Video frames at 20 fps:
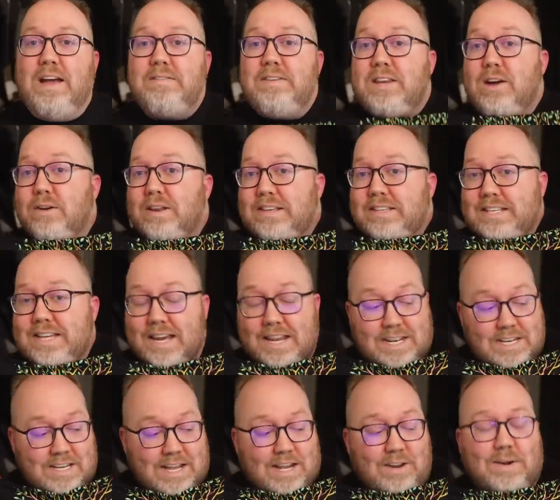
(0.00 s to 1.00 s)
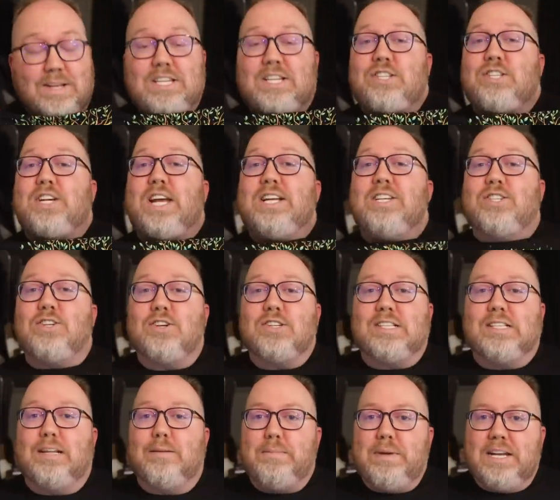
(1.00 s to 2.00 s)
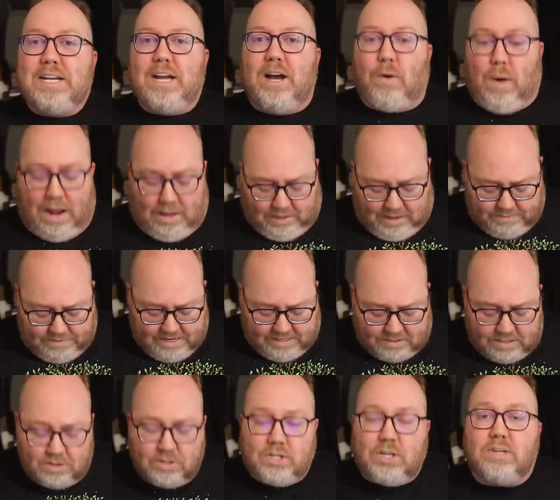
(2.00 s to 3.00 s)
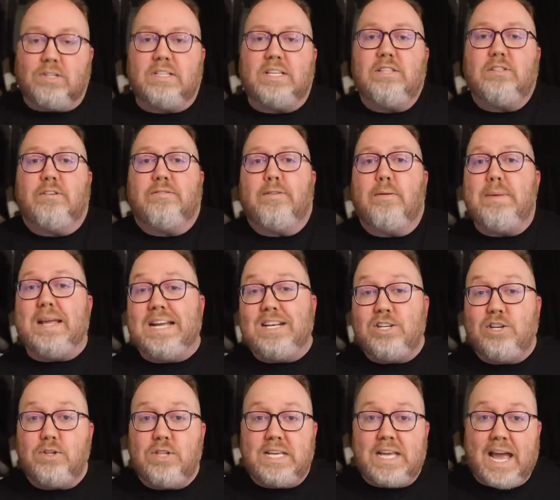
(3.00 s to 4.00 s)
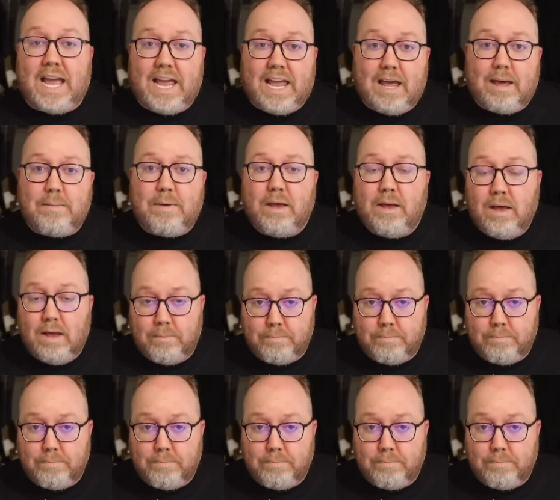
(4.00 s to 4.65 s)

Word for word: you haven't noticed yet, I, did, I know I just changed shirts a little bit ago. I love these new shirts. These are from Into the AM.